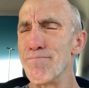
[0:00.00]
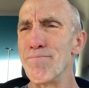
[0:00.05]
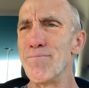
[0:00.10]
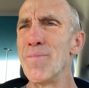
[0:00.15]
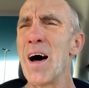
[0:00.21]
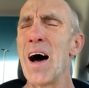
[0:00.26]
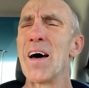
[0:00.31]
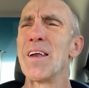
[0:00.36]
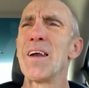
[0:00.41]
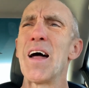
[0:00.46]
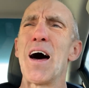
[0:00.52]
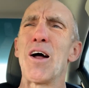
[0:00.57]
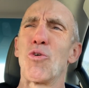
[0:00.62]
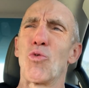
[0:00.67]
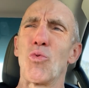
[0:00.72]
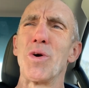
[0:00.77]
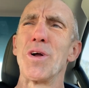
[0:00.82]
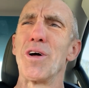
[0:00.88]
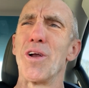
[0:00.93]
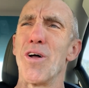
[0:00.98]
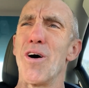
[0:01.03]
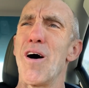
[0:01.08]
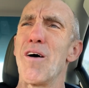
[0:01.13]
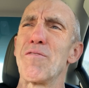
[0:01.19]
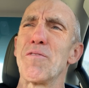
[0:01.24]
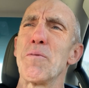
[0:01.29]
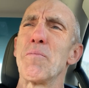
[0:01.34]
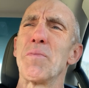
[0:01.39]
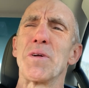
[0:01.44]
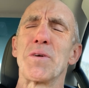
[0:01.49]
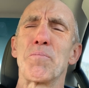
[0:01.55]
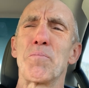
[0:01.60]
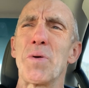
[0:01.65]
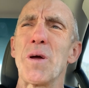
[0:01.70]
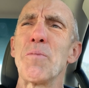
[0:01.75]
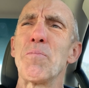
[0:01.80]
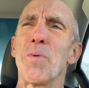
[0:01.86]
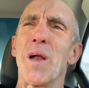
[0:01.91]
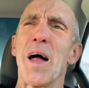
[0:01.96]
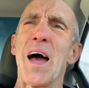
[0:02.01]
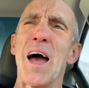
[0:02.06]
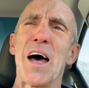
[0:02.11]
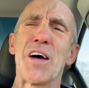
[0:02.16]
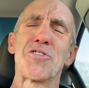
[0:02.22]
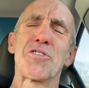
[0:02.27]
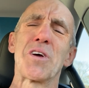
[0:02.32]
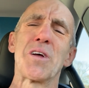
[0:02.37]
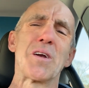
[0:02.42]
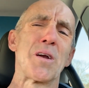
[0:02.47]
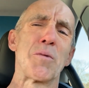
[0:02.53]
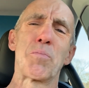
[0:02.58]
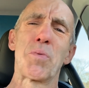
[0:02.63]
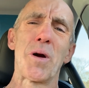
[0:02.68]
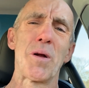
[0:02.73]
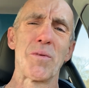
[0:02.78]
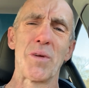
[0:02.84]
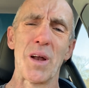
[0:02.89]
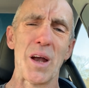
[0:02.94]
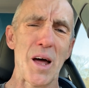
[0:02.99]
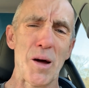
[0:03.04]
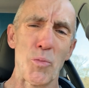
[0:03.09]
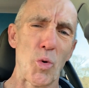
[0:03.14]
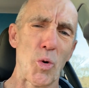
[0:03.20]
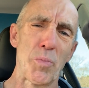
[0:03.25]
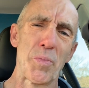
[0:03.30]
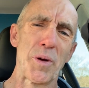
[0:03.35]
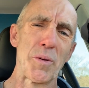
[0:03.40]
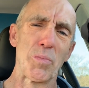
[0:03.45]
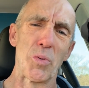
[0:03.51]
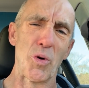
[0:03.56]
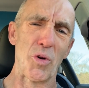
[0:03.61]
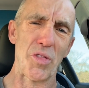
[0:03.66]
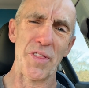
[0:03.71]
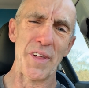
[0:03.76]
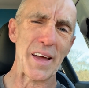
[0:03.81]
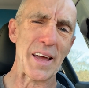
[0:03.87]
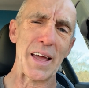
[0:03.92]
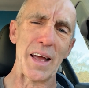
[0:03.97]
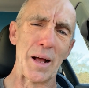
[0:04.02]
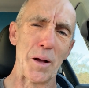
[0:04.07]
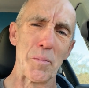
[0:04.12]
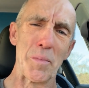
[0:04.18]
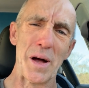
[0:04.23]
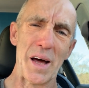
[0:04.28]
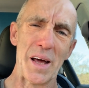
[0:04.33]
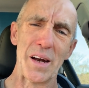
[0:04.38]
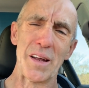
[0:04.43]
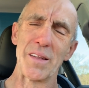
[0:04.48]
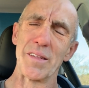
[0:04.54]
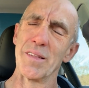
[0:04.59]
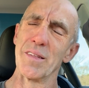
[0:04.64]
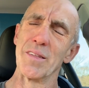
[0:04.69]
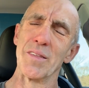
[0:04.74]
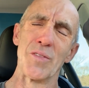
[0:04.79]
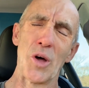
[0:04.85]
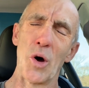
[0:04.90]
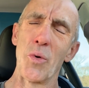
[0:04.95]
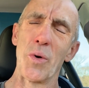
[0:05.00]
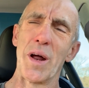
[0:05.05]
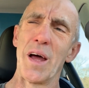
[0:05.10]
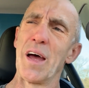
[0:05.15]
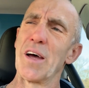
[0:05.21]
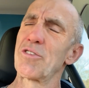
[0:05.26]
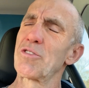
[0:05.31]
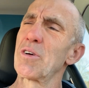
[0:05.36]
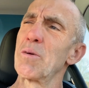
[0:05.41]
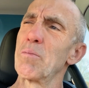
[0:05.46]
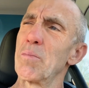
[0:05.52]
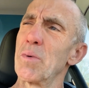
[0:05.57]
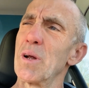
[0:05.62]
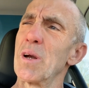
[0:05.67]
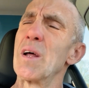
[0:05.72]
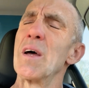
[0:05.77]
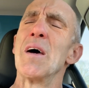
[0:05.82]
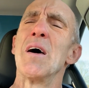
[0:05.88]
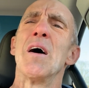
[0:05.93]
not real often, but people ask it, and there probably a lot more people are thinking about it and don't ask it. But